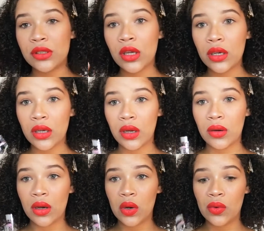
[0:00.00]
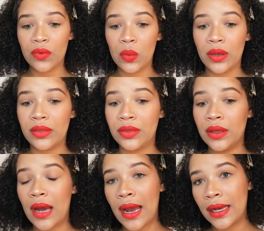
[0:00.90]
gonna go over with
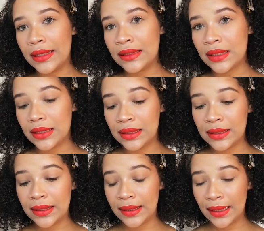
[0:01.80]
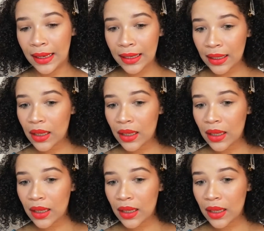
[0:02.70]
the eyelash curler again,